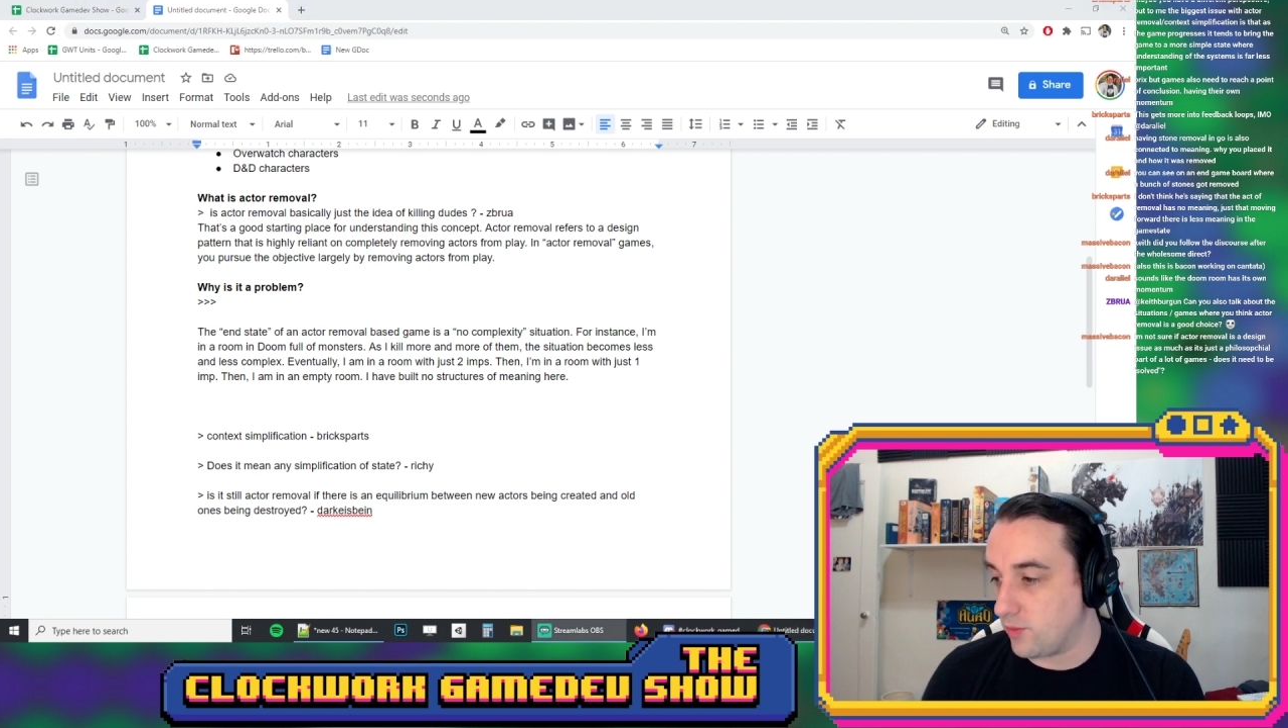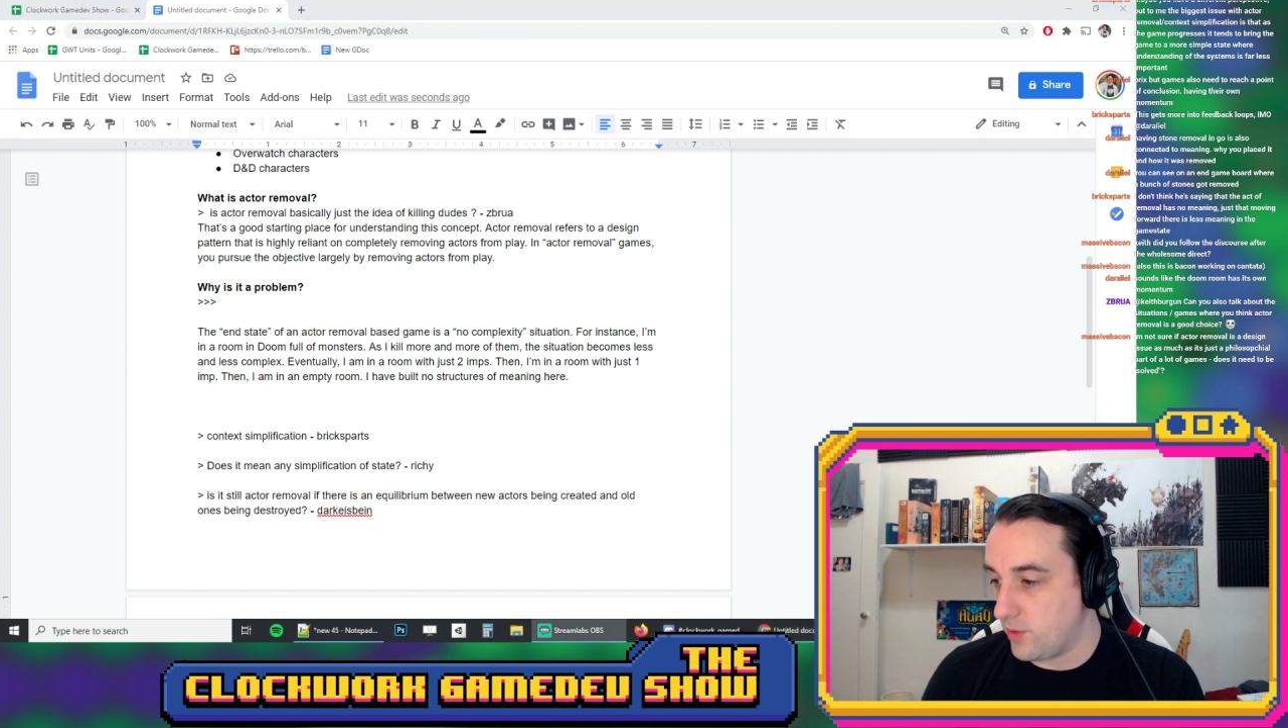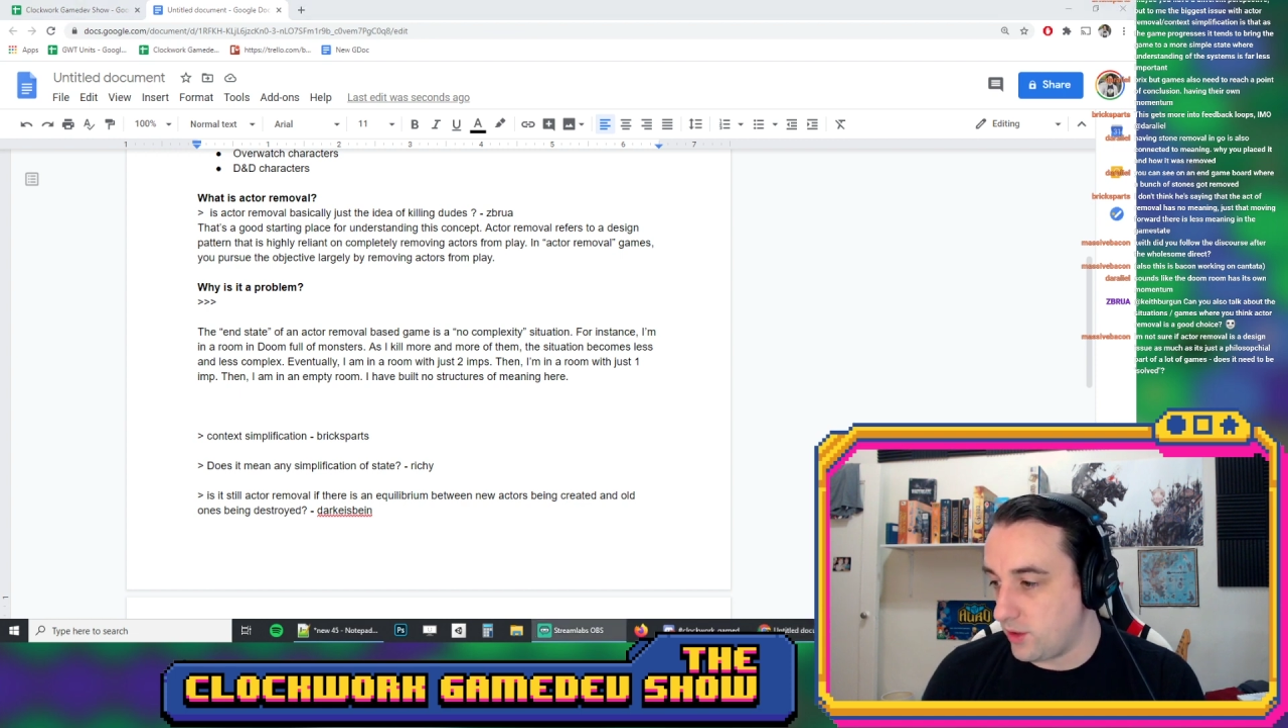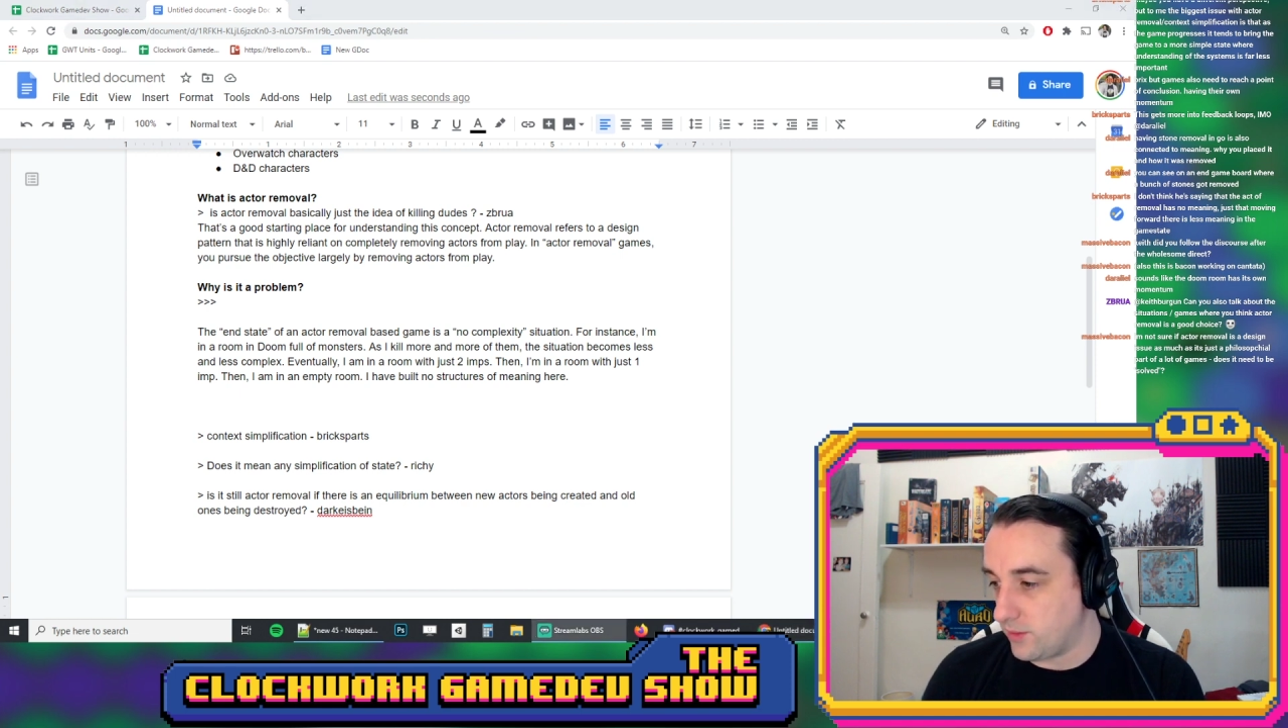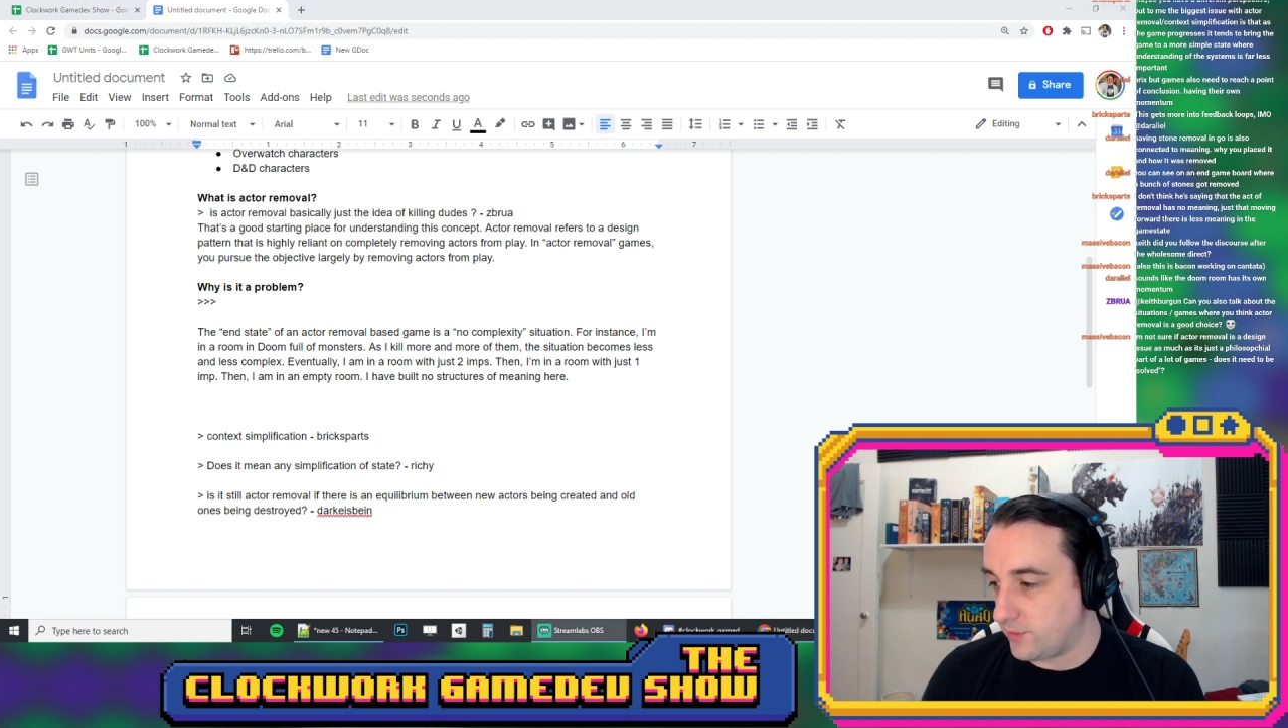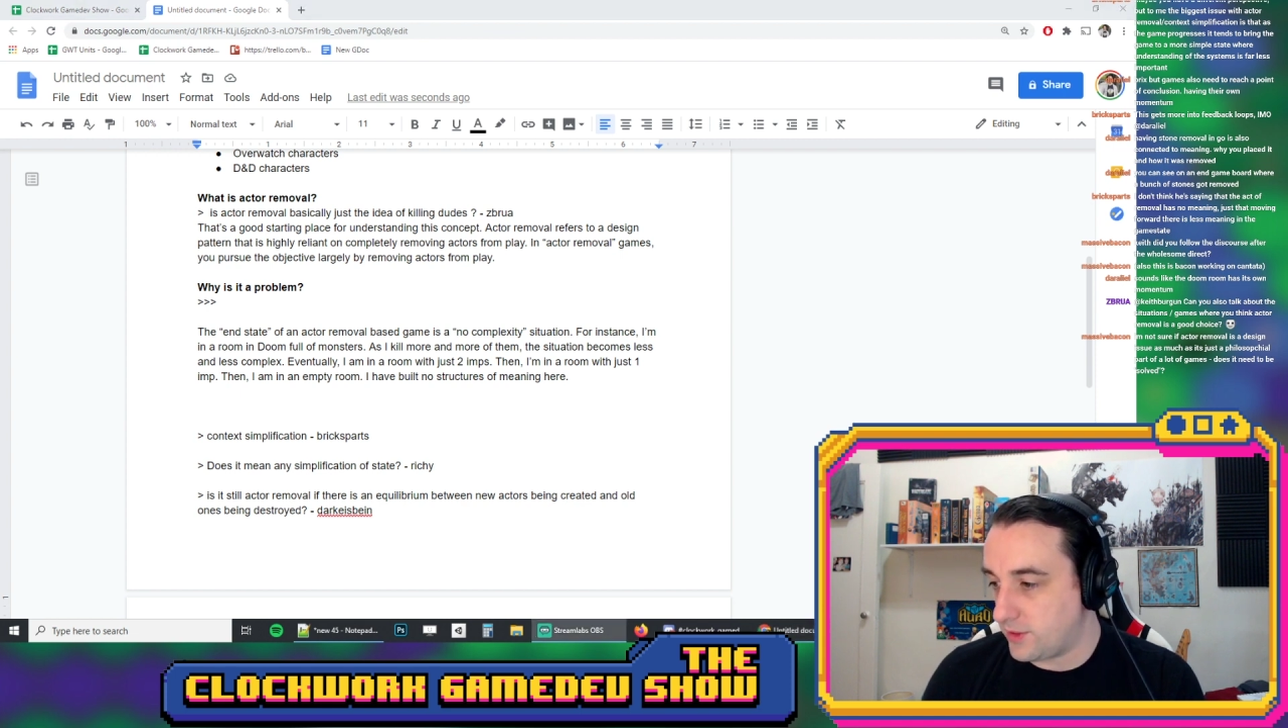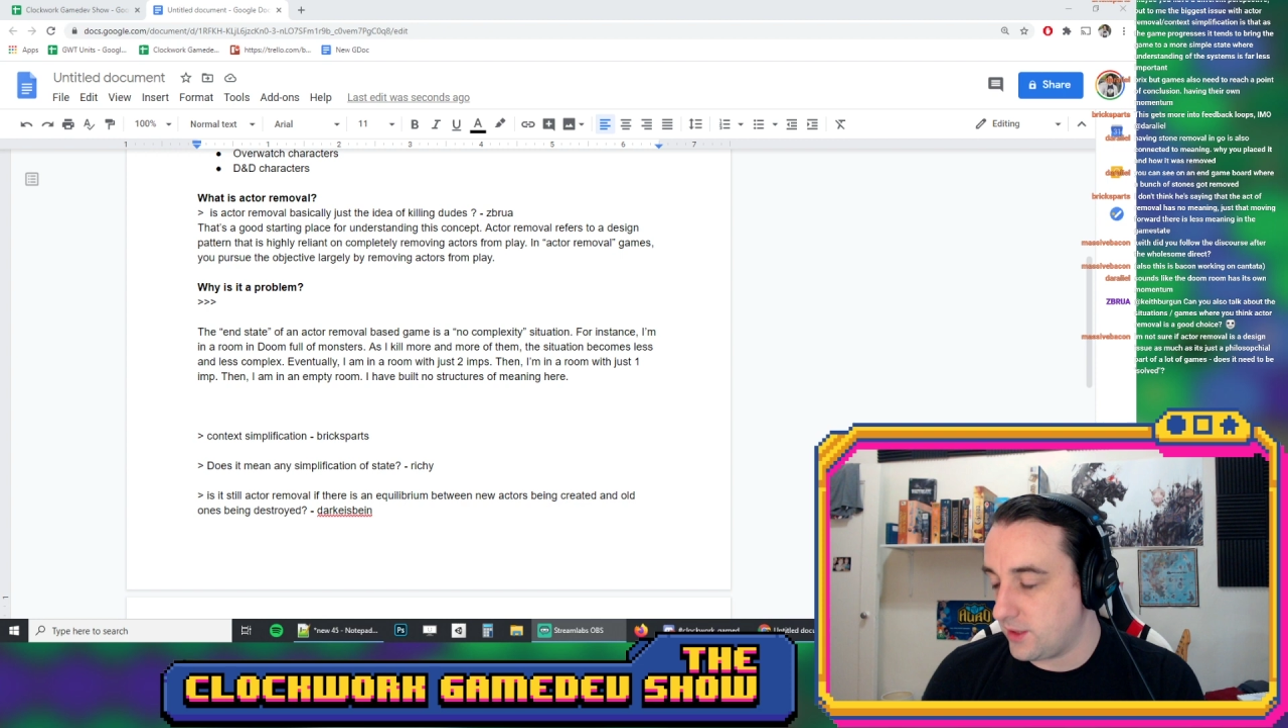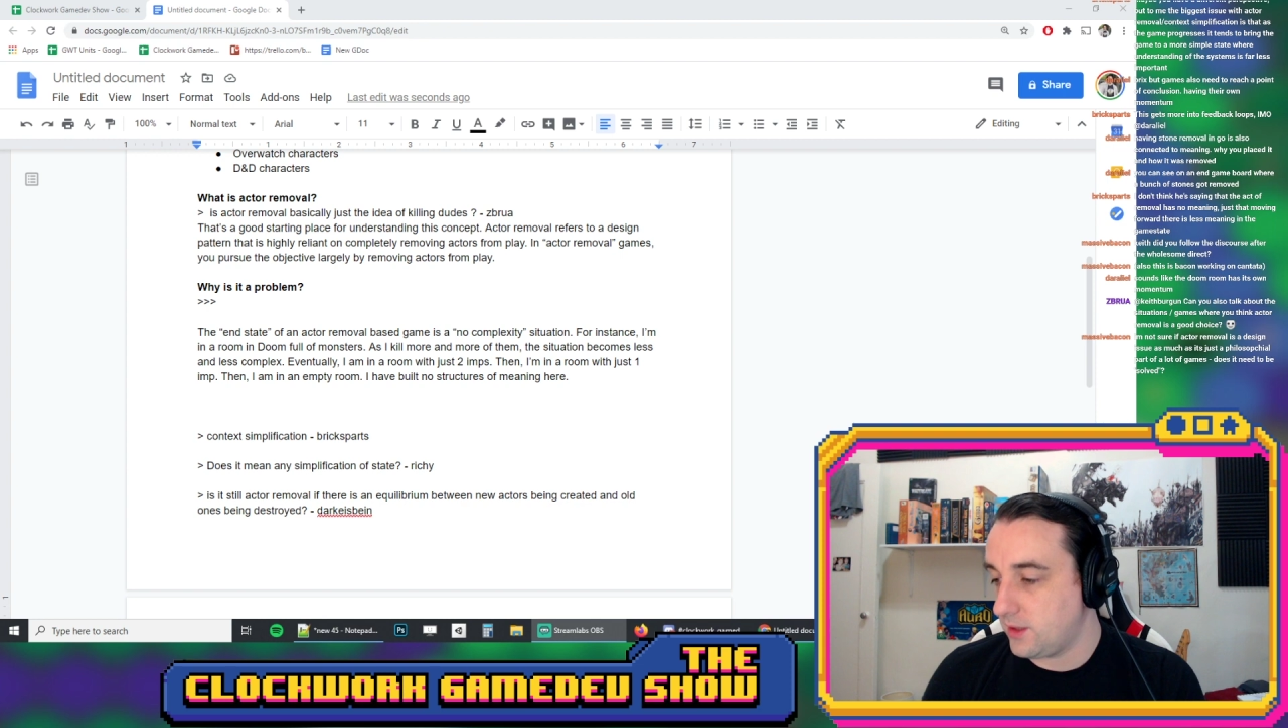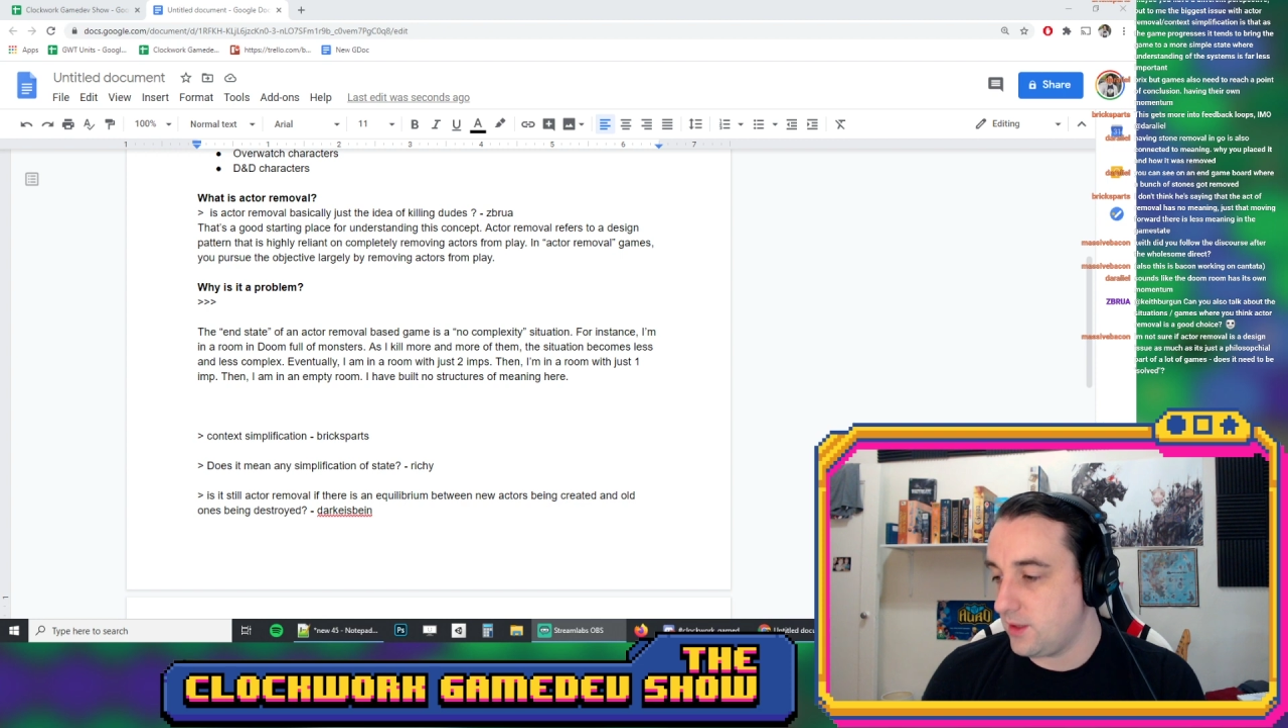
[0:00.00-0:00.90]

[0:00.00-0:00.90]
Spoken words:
removed.